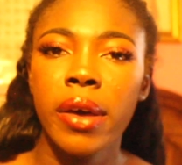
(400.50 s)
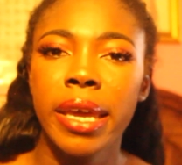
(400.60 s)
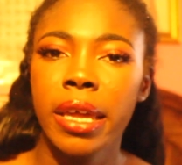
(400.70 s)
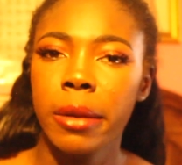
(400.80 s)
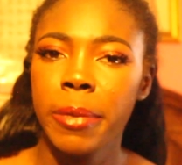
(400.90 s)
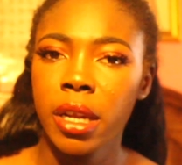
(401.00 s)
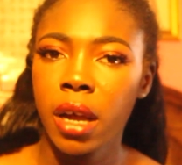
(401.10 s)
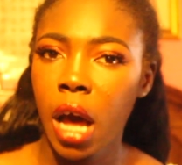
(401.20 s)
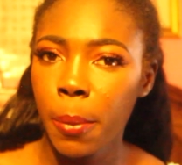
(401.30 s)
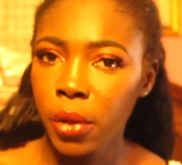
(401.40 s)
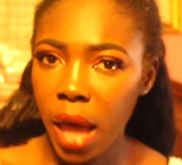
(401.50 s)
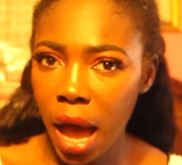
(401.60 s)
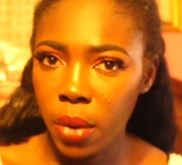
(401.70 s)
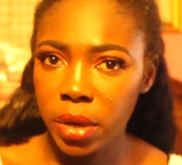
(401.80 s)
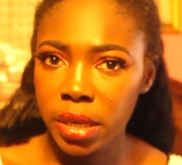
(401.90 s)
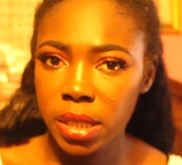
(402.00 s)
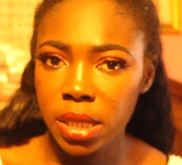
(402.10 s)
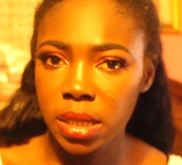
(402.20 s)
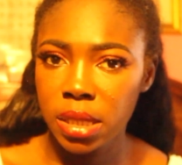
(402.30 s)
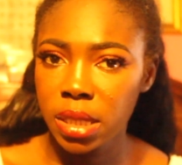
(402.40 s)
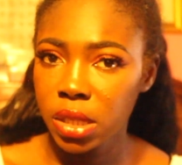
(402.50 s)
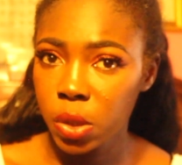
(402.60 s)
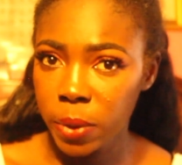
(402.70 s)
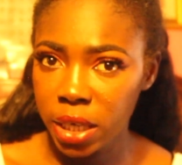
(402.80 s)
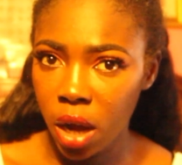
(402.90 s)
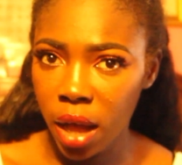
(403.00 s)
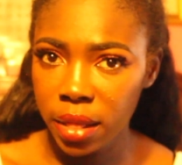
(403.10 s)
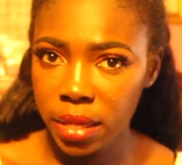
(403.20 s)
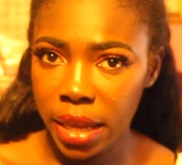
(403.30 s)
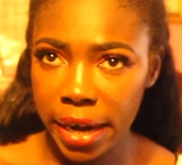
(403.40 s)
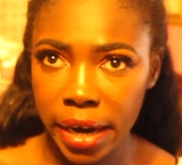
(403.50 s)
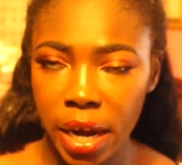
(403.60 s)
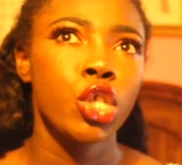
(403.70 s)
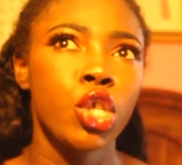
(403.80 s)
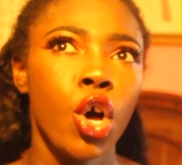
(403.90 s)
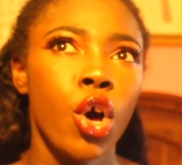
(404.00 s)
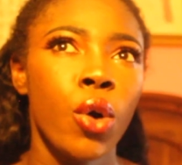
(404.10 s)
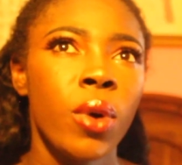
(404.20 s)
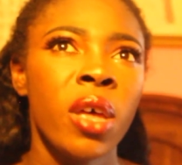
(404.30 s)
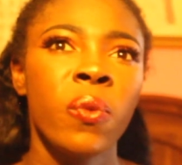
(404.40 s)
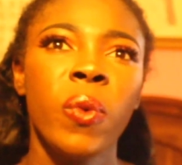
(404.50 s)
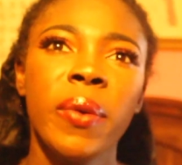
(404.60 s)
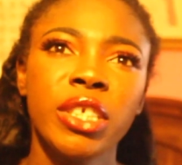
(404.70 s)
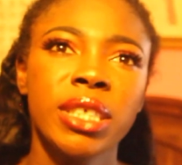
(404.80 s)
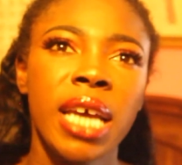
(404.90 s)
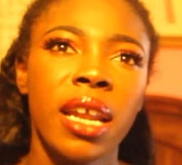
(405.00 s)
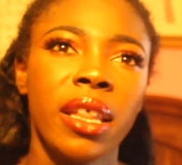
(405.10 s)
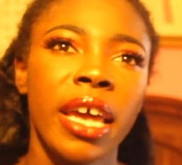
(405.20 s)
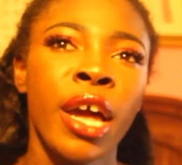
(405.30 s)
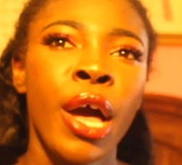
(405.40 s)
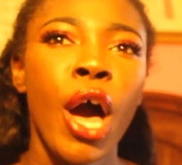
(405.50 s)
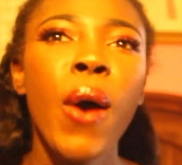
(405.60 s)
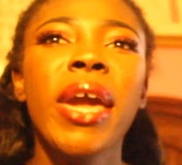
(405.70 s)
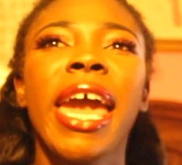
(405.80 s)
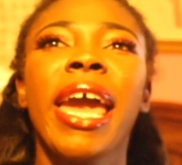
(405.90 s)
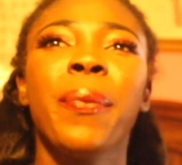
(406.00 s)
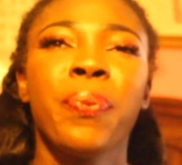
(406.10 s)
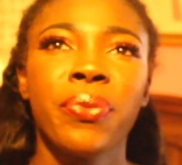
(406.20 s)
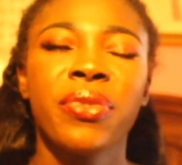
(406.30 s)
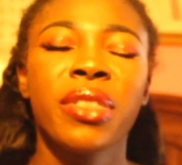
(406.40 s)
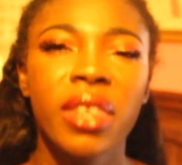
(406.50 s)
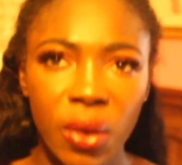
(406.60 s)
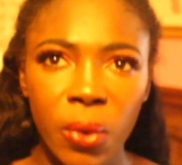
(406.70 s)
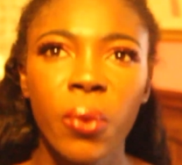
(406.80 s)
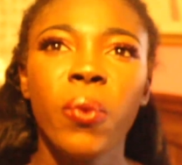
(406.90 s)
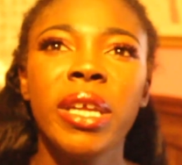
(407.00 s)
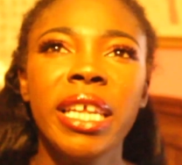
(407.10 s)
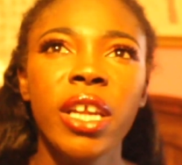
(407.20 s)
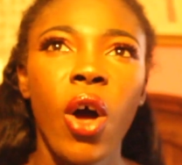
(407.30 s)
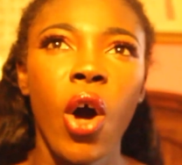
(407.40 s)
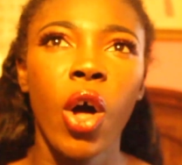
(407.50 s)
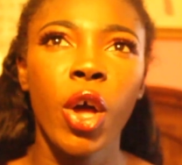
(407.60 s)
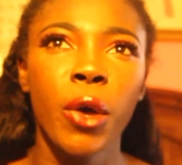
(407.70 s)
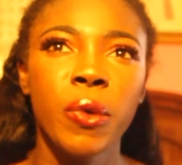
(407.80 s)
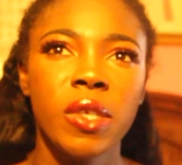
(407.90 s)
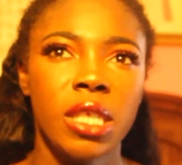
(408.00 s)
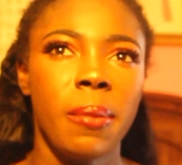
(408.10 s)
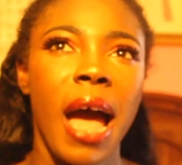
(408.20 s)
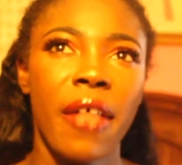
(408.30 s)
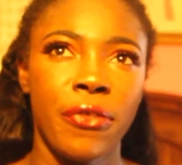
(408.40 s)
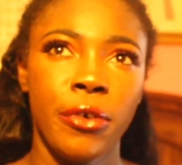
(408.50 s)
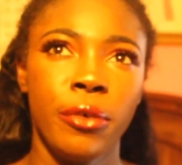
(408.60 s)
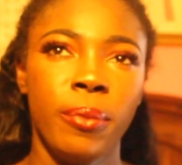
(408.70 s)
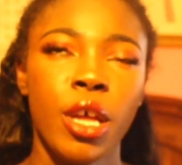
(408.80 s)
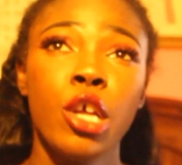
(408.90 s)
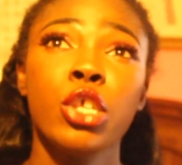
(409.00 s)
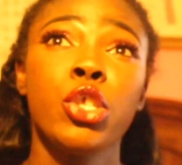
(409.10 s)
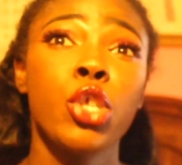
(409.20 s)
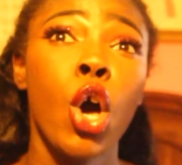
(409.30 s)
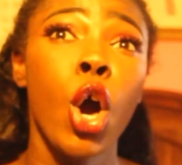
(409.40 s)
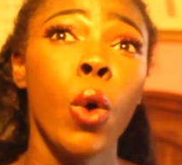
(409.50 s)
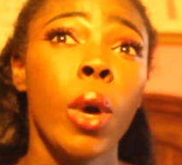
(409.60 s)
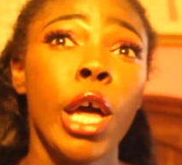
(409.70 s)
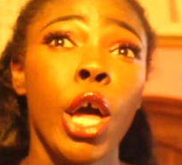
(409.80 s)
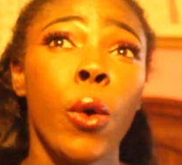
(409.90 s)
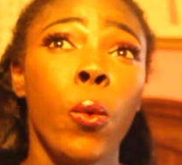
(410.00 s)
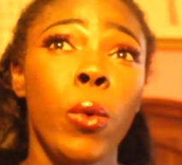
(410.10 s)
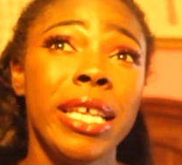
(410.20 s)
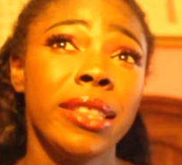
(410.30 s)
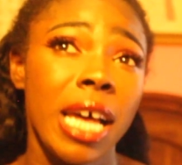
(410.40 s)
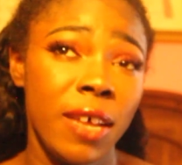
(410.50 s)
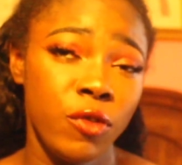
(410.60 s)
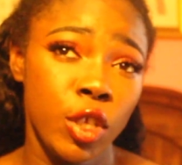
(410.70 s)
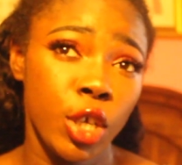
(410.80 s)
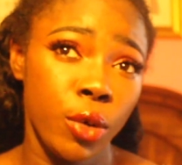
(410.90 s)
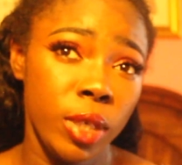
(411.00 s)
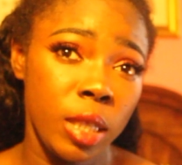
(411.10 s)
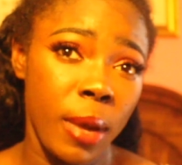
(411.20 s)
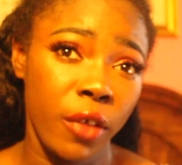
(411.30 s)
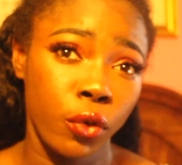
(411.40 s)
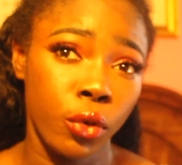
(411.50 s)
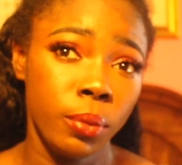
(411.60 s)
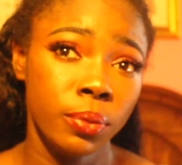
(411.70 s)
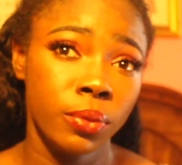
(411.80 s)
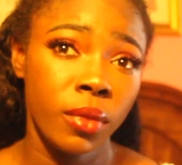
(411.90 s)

it had been a couple hours since we'd gotten there. So we were just kind of like, okay, we need to all go use the bathroom. So we left to go use the bathroom,